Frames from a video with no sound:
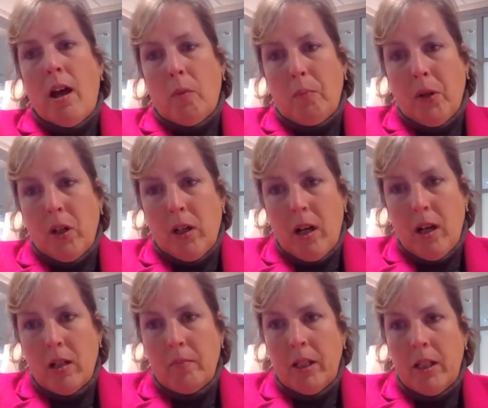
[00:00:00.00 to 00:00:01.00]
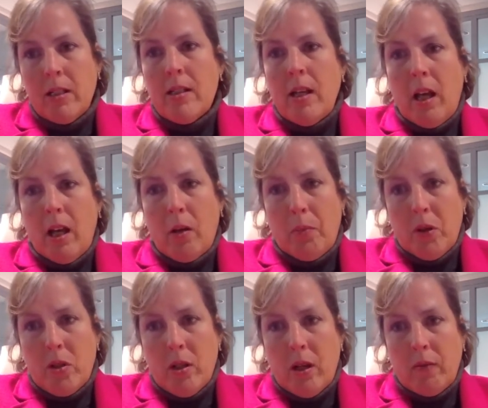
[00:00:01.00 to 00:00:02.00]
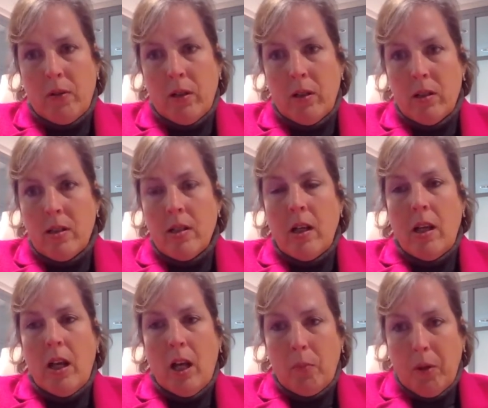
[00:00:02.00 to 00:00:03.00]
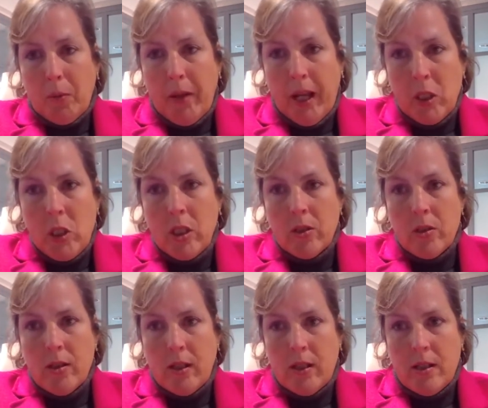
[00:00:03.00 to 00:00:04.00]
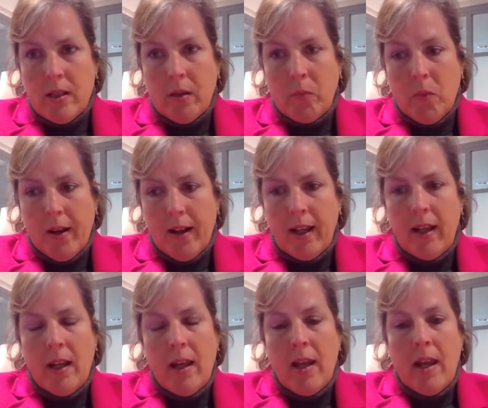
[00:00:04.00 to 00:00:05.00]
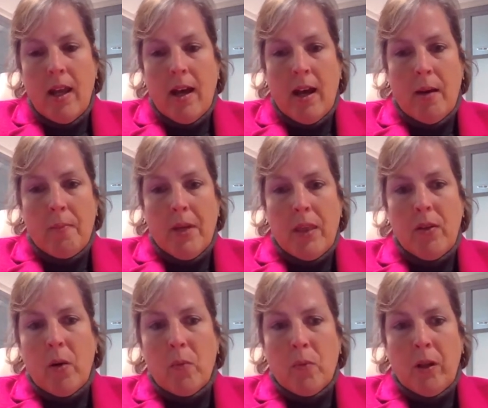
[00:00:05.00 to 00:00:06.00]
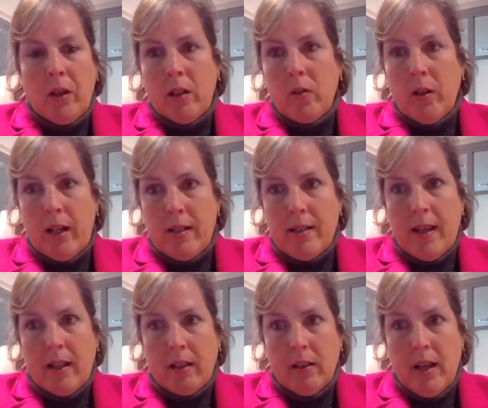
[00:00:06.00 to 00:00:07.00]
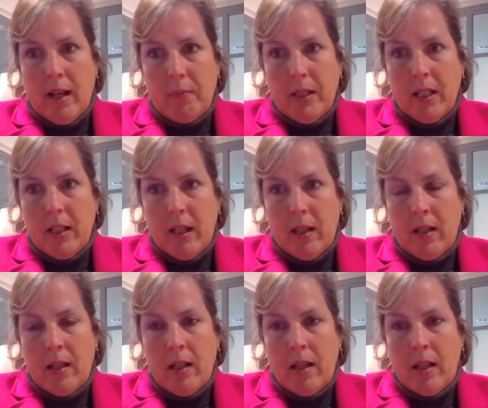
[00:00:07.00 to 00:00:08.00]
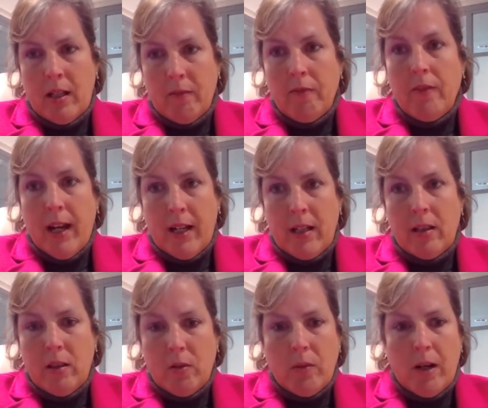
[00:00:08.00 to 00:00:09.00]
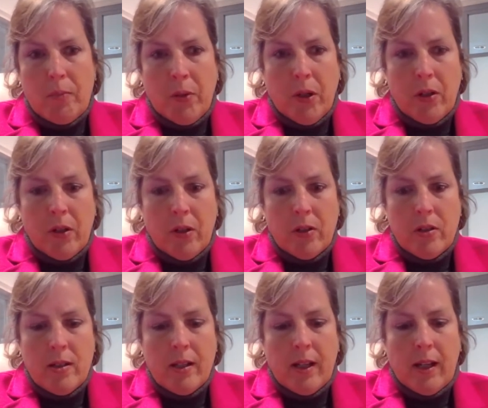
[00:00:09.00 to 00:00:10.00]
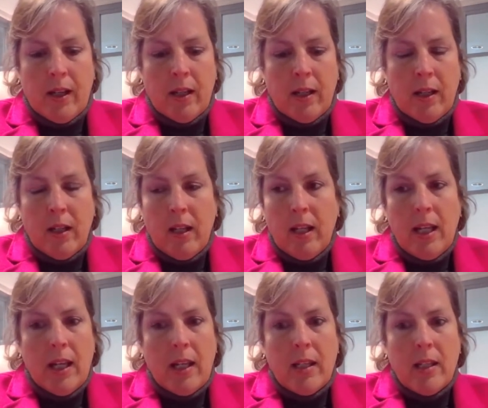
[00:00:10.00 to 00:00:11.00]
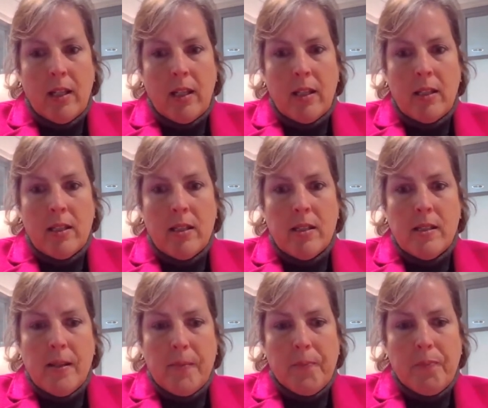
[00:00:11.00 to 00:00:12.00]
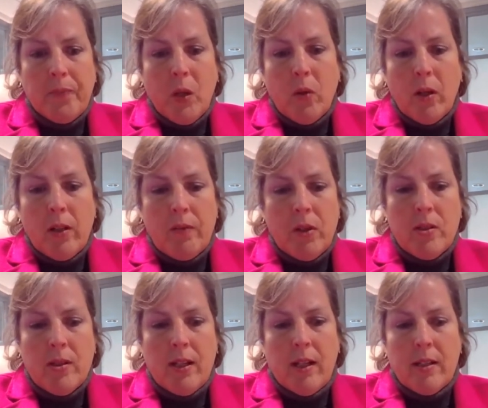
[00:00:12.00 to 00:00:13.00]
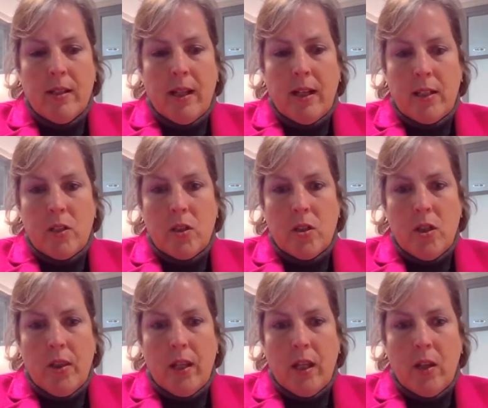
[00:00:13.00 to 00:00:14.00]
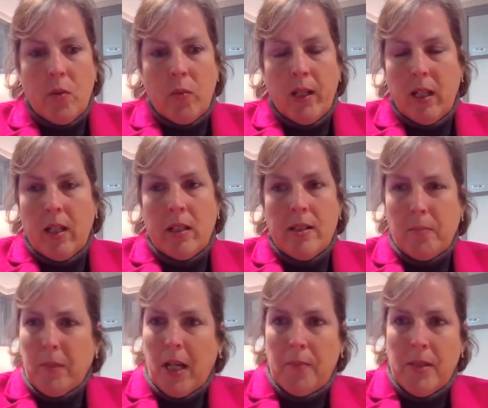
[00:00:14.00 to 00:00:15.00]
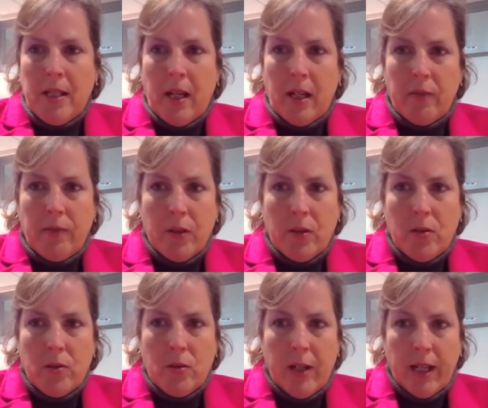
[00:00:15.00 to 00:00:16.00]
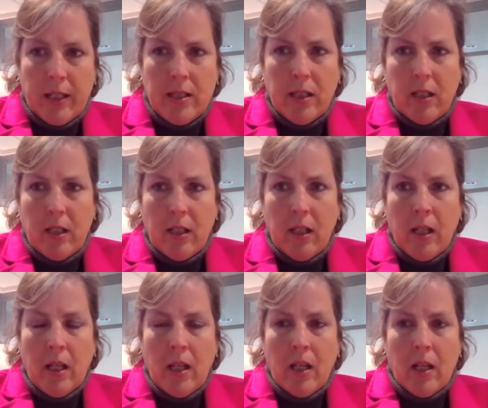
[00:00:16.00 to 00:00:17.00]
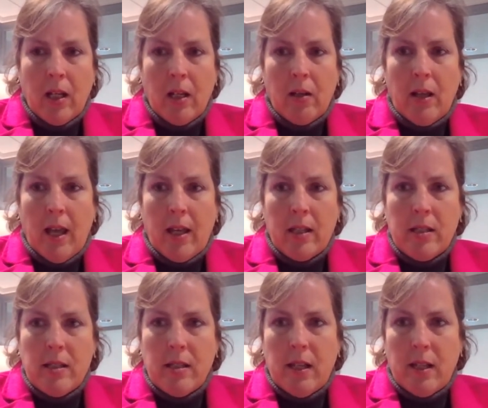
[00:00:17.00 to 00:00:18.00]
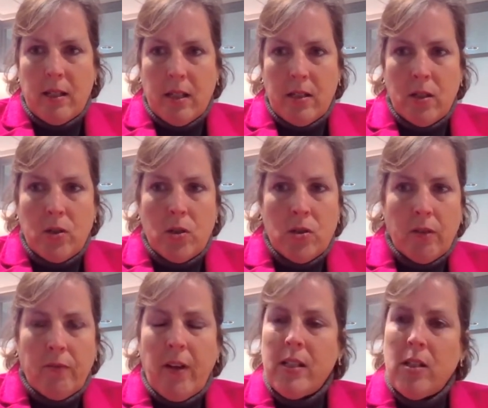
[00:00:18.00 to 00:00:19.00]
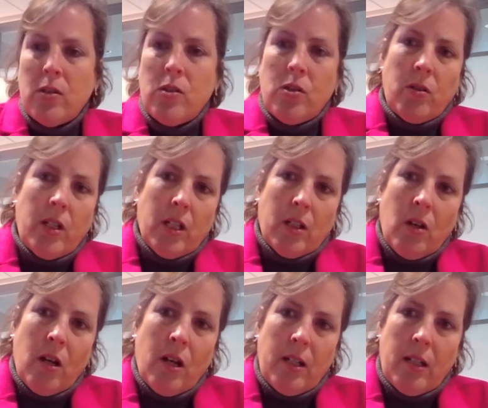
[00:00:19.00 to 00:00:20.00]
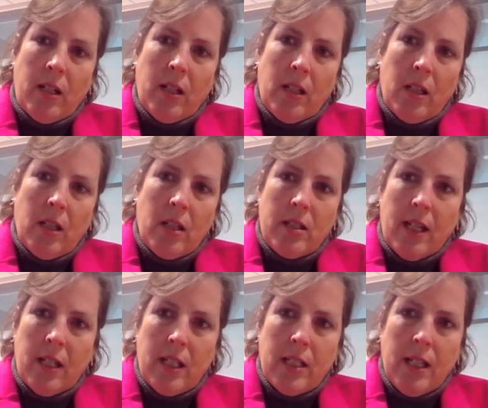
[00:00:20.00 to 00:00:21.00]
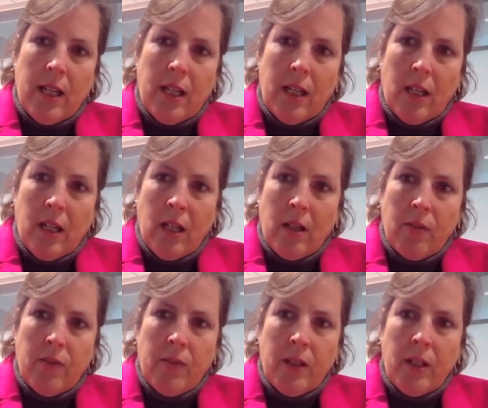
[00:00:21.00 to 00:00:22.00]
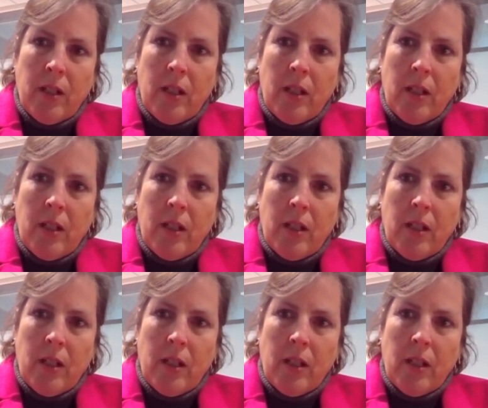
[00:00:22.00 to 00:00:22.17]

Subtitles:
help our economies, help our sovereigns, help our pensioners in some way, that really creates that alignment and in finding the right partners. And it is one of those things that I think we can sometimes take for granted. As institutional investors, you get caught in the day-to-day of